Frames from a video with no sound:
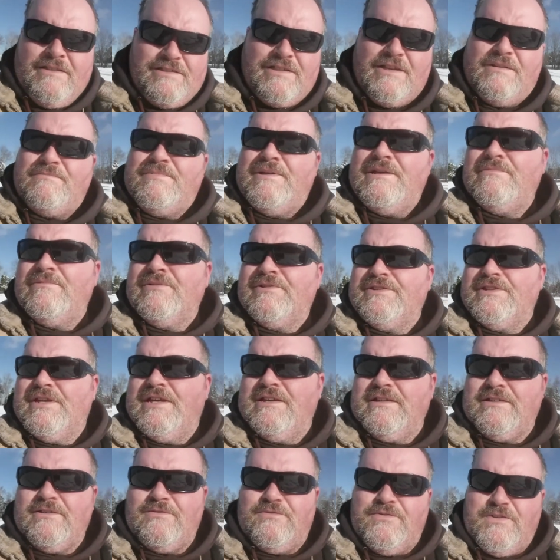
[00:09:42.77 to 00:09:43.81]
Some people
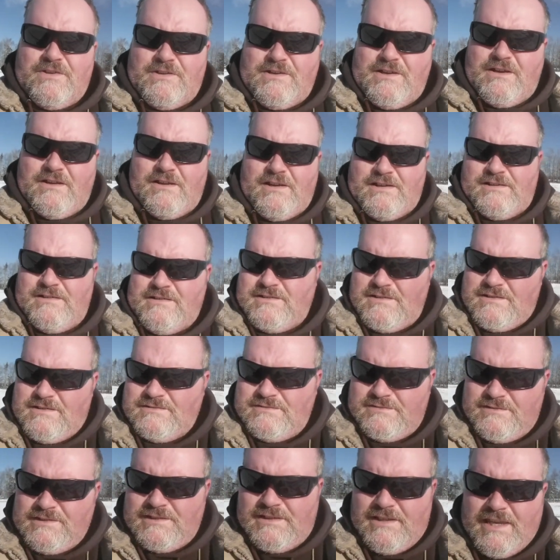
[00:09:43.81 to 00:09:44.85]
think if you're not
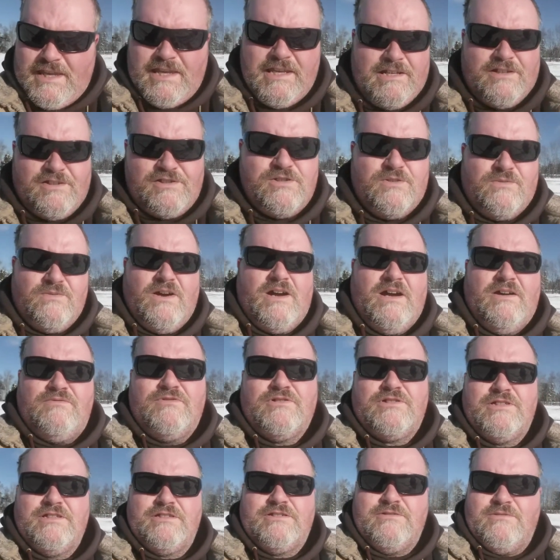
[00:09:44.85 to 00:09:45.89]
in a
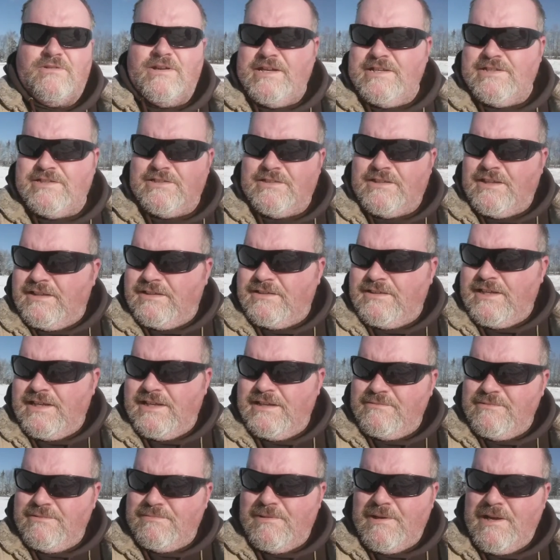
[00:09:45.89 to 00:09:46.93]
survival situation, then you
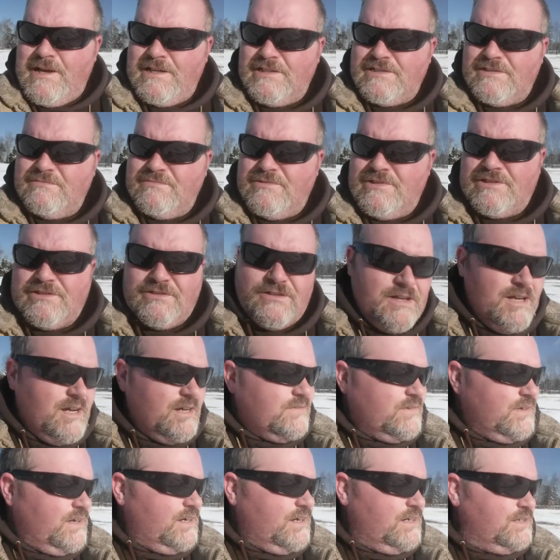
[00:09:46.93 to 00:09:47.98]
can't be practicing
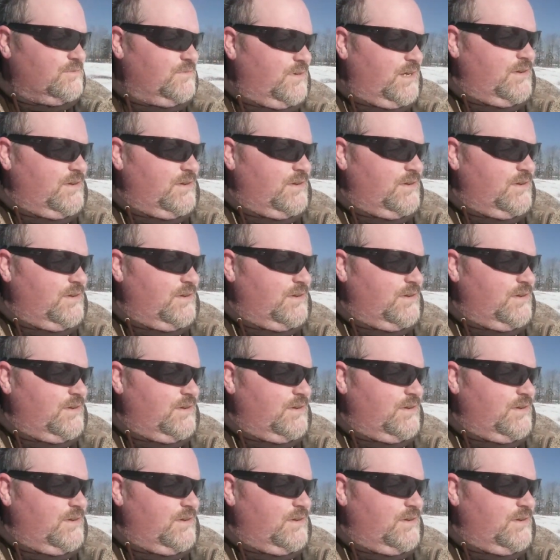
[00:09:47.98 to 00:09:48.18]
bushcraft, guys.